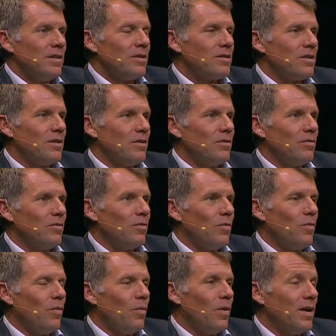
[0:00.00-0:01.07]
So,
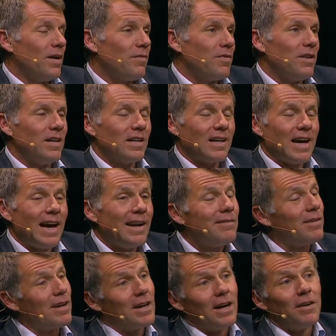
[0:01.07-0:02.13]
one of the kind
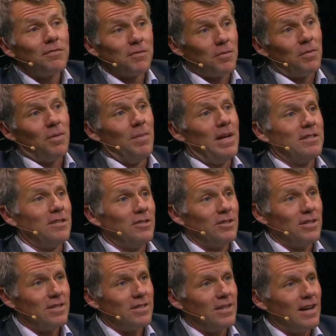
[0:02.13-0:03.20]
of uncomfortable
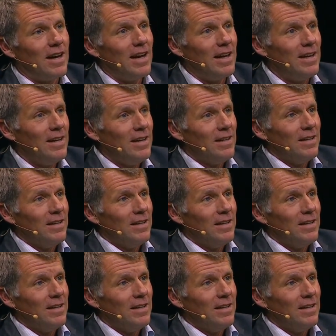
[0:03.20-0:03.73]
messages that I